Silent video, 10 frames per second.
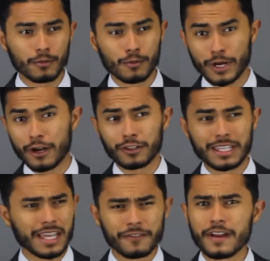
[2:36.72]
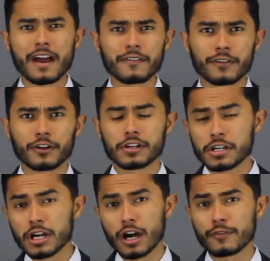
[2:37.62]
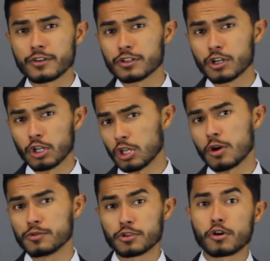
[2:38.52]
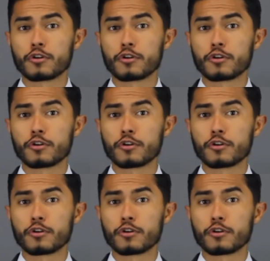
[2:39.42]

rarely, if ever, covered colognes